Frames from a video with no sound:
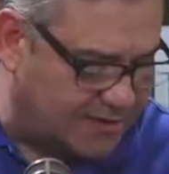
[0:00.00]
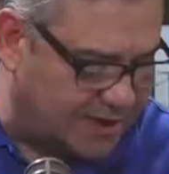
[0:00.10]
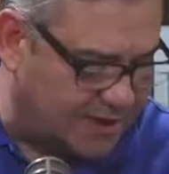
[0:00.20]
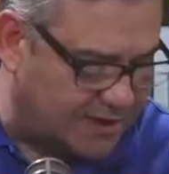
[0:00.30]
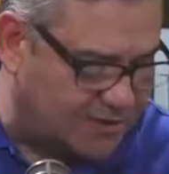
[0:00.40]
going to
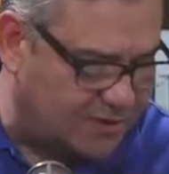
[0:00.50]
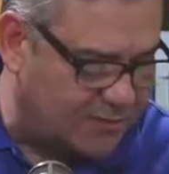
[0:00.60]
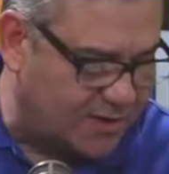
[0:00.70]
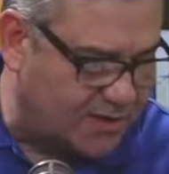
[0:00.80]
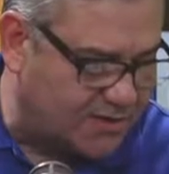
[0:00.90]
get two
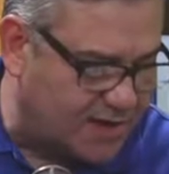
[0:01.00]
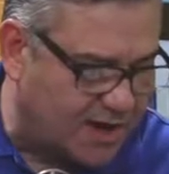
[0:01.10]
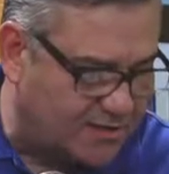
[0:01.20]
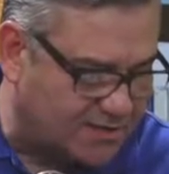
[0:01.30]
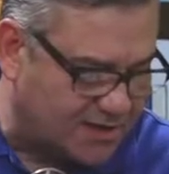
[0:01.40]
million
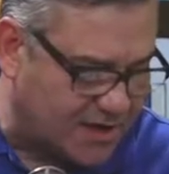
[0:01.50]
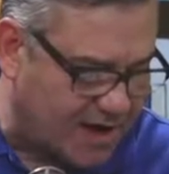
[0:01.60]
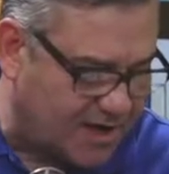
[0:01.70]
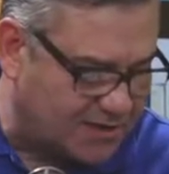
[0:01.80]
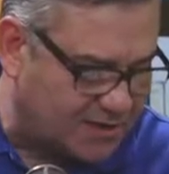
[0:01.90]
dollars in
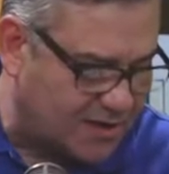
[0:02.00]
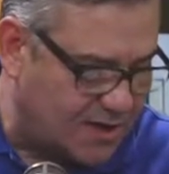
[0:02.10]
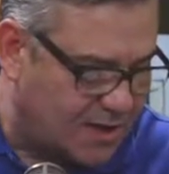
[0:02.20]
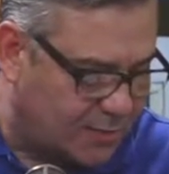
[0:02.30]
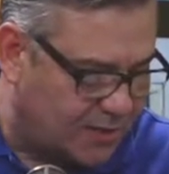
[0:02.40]
cash,
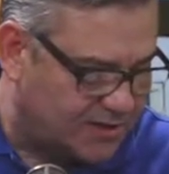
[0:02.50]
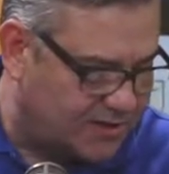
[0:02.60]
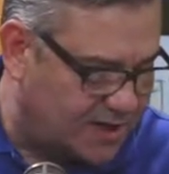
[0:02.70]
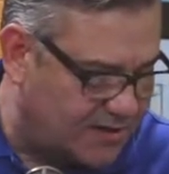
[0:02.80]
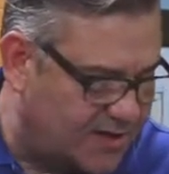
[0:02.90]
plus
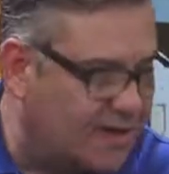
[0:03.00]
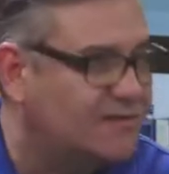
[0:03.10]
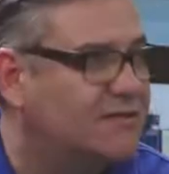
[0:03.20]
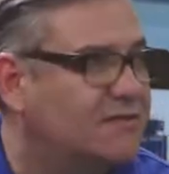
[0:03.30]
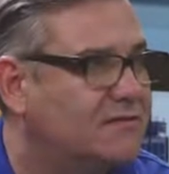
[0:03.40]
ten
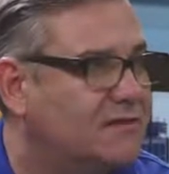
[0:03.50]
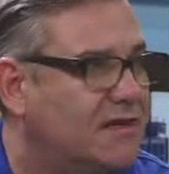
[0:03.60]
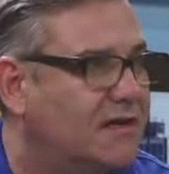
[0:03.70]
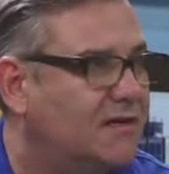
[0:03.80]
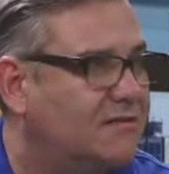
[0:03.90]
thousand dollars
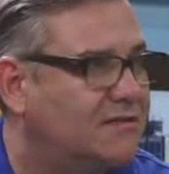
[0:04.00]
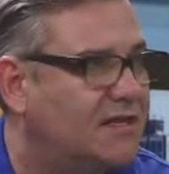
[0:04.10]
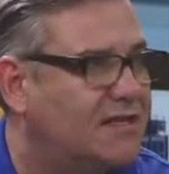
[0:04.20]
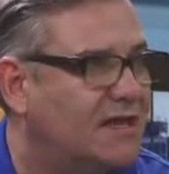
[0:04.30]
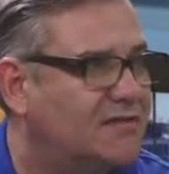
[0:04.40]
uh,
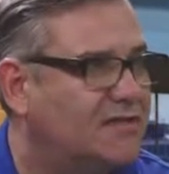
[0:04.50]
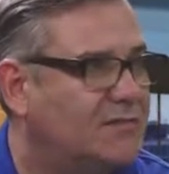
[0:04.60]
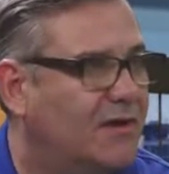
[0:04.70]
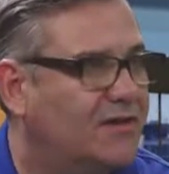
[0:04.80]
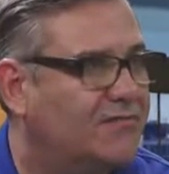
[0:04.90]
ten thousand dollars
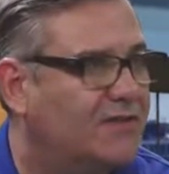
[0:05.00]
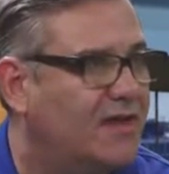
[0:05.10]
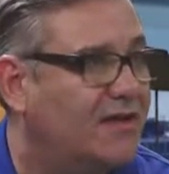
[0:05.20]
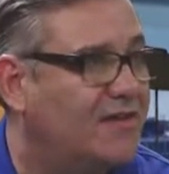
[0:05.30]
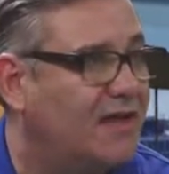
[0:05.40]
a month for
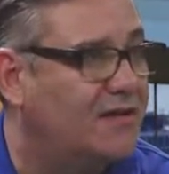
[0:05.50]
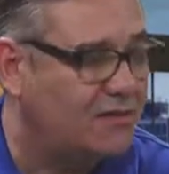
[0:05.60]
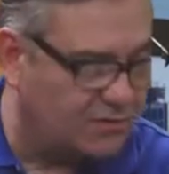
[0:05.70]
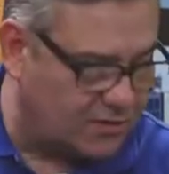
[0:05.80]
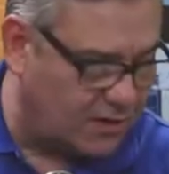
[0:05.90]
life and a
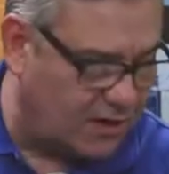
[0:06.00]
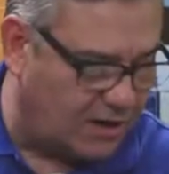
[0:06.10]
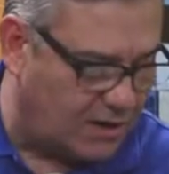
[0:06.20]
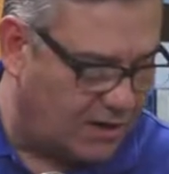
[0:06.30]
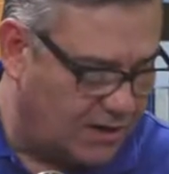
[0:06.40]
new
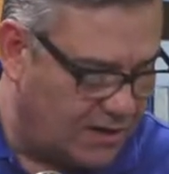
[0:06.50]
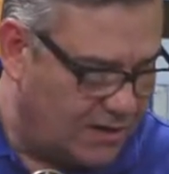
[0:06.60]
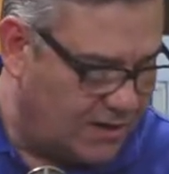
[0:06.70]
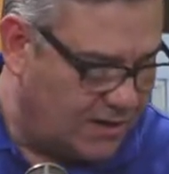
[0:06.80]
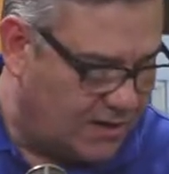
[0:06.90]
car.
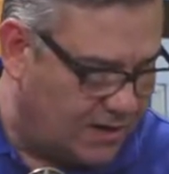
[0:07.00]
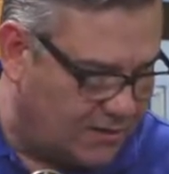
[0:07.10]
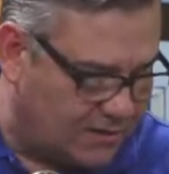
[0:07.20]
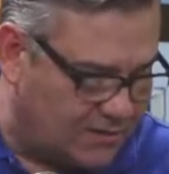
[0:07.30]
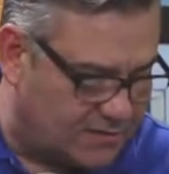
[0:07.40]
And
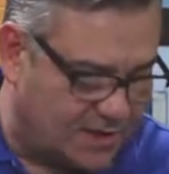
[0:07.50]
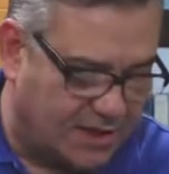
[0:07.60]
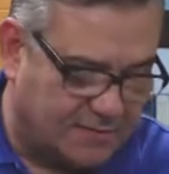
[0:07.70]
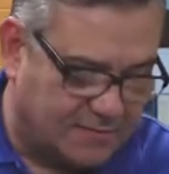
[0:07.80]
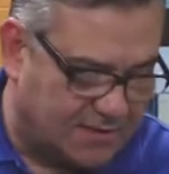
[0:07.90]
they
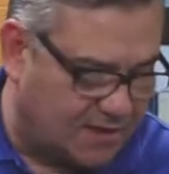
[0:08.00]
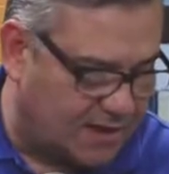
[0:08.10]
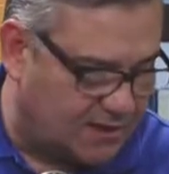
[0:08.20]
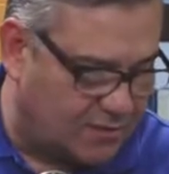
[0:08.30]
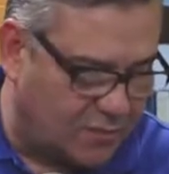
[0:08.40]
they
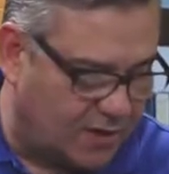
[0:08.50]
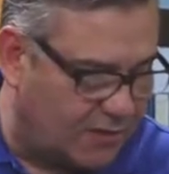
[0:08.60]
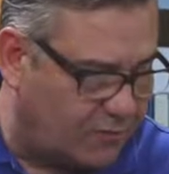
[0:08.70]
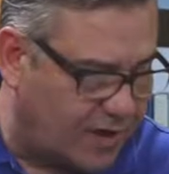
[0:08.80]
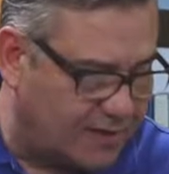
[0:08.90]
select the winner
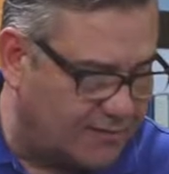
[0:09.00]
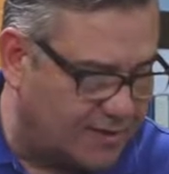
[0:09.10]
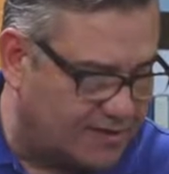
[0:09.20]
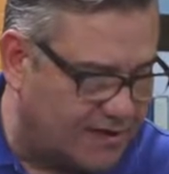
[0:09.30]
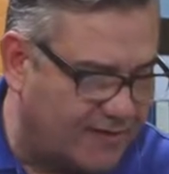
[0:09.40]
at random. They
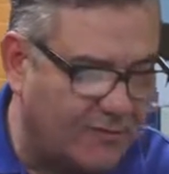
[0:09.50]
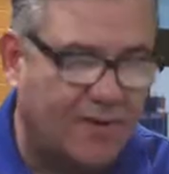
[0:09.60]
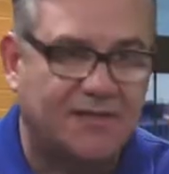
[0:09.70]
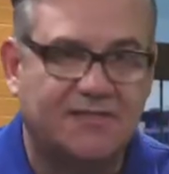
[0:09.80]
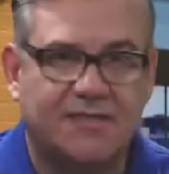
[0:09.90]
said
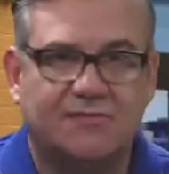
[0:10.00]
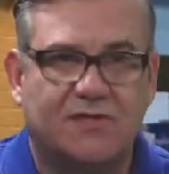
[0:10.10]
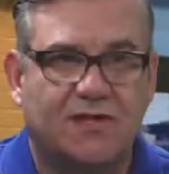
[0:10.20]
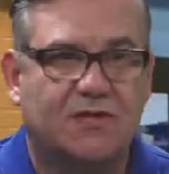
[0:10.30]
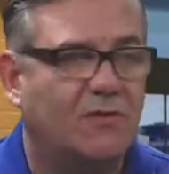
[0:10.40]
everybody seems to
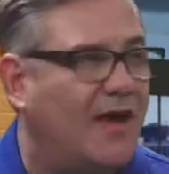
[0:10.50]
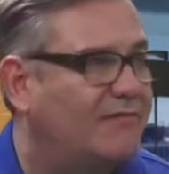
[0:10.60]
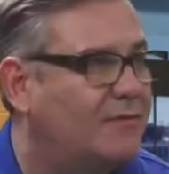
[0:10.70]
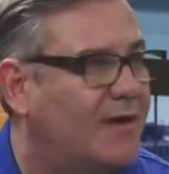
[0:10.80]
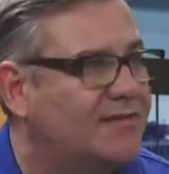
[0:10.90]
think you have
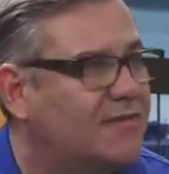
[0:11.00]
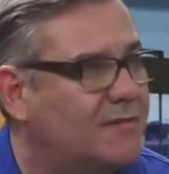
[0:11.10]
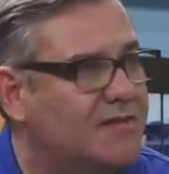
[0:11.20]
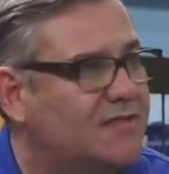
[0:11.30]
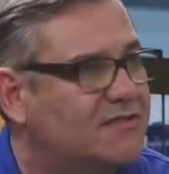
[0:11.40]
to buy
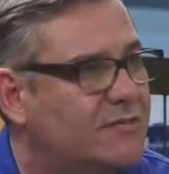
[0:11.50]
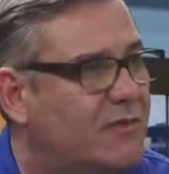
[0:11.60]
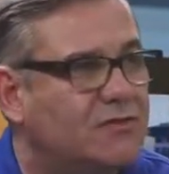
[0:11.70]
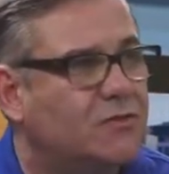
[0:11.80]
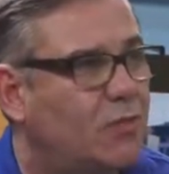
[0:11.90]
something. They said
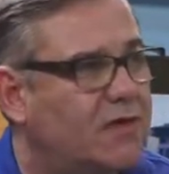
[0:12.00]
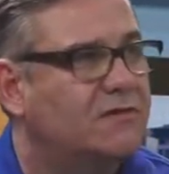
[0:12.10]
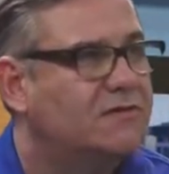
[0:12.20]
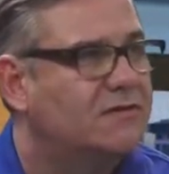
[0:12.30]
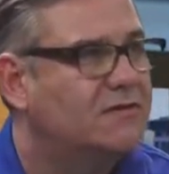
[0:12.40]
most
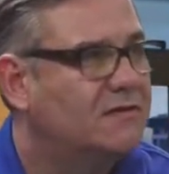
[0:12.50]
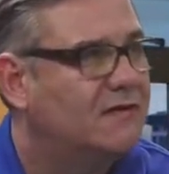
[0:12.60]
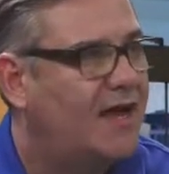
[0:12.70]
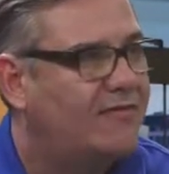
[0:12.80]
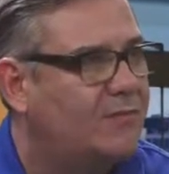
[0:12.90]
winners
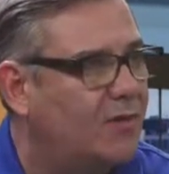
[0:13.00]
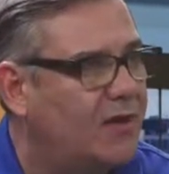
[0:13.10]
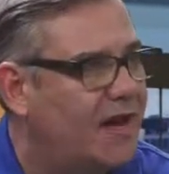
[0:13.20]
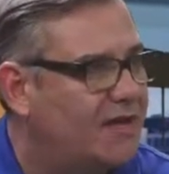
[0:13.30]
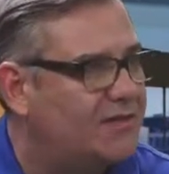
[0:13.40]
haven't bought
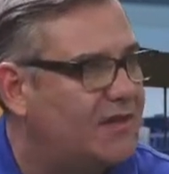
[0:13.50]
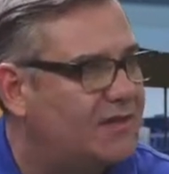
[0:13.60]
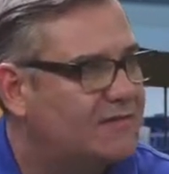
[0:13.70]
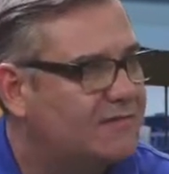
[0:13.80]
anything,